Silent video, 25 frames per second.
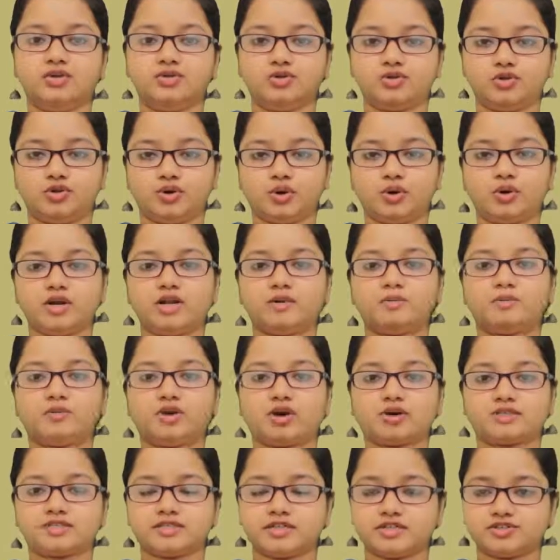Though the
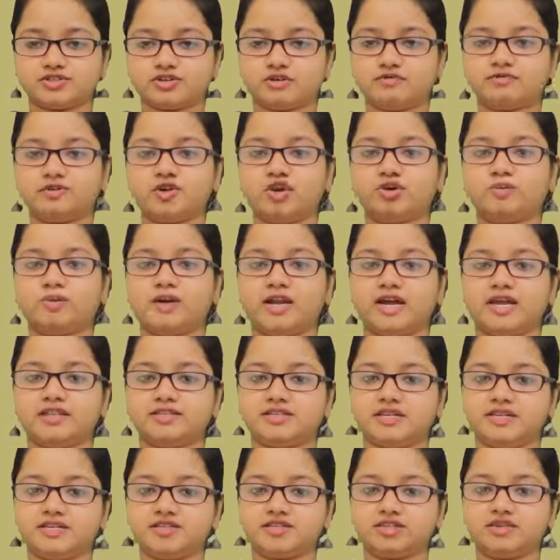process of
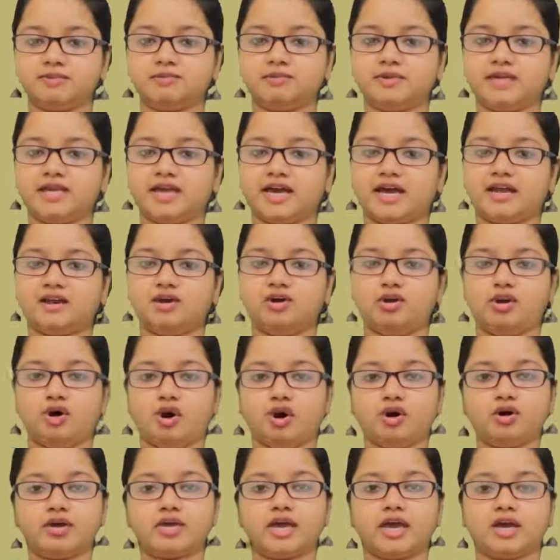globalization began
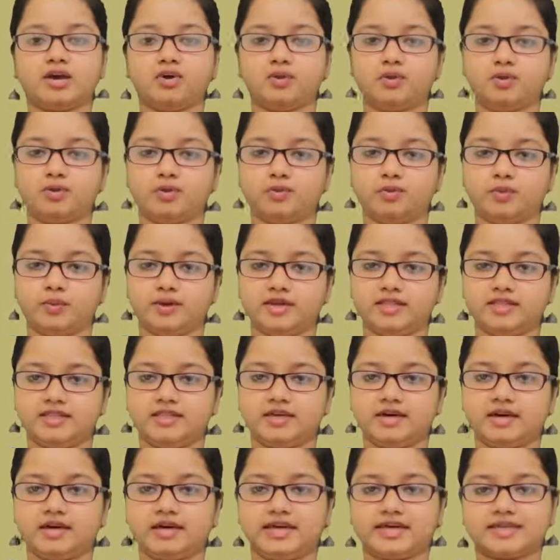long ago with
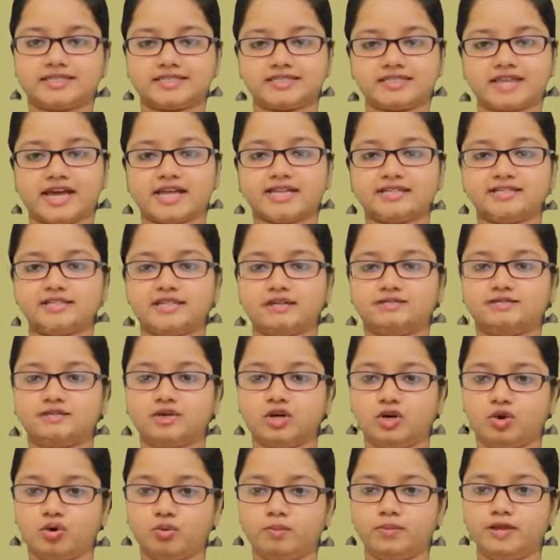the extensive
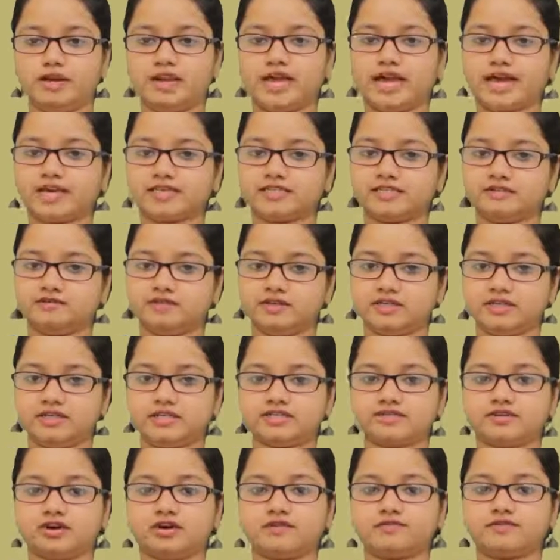global
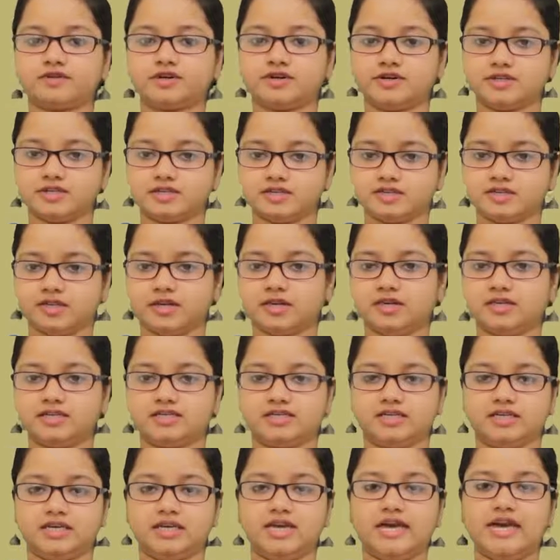activities of
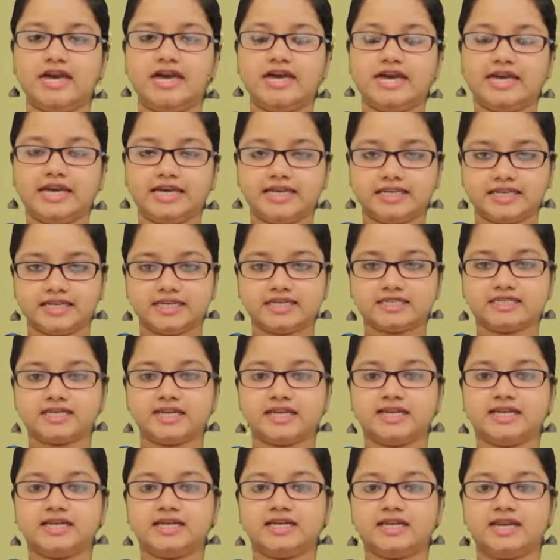Christianity, it is
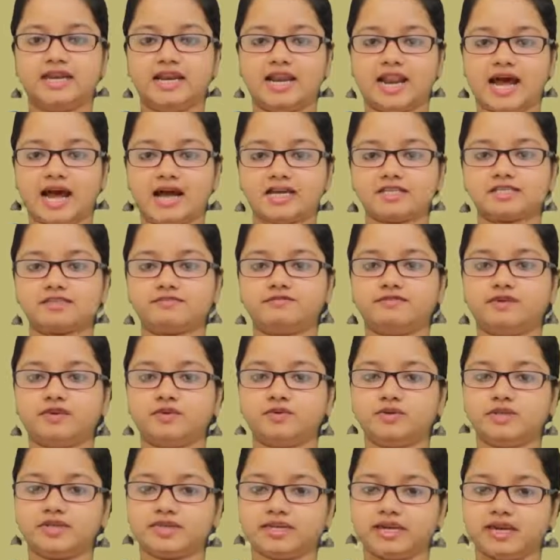in the last few
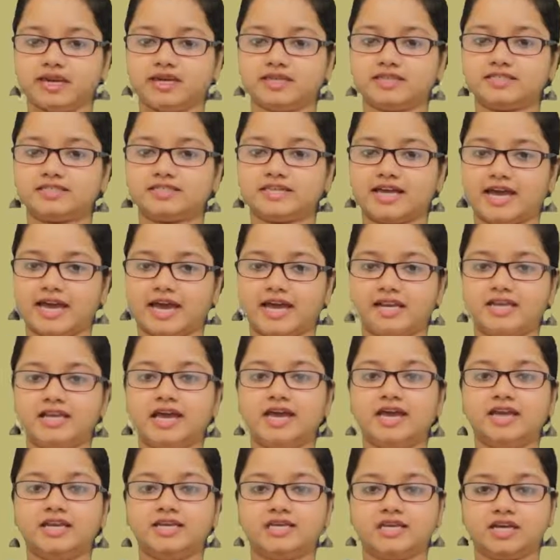decades that
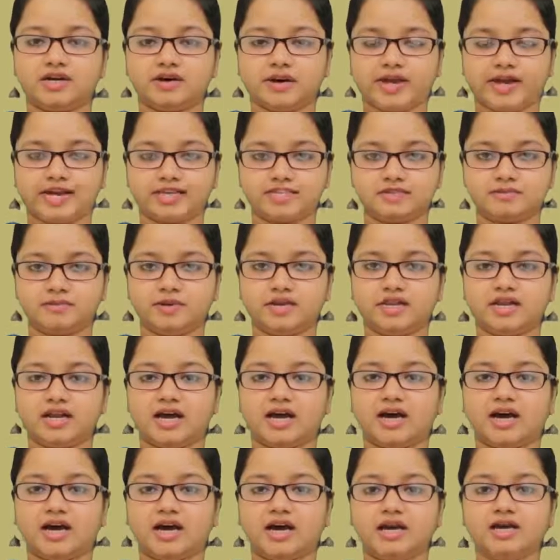there has been
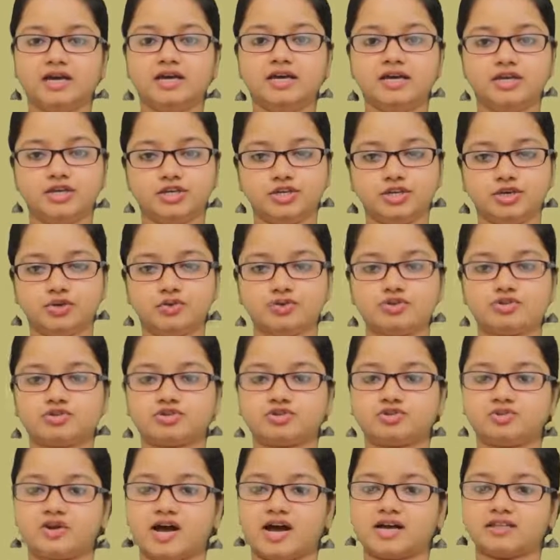a huge
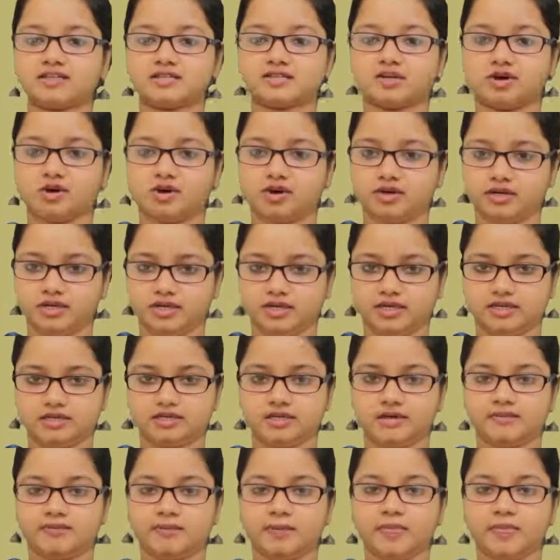thrust on it.